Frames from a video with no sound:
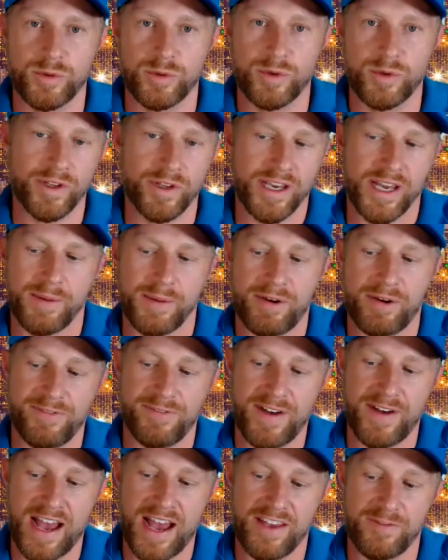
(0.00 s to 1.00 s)
we've only got about
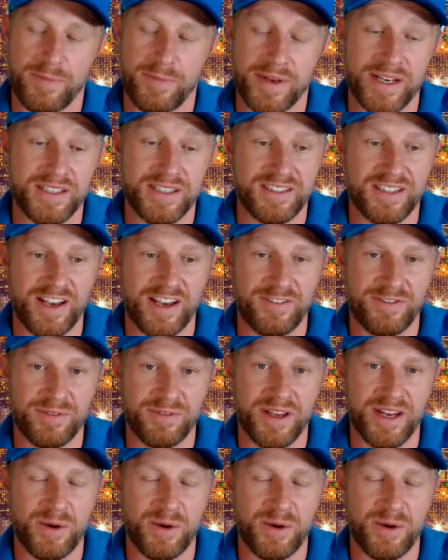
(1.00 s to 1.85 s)
5 minutes left,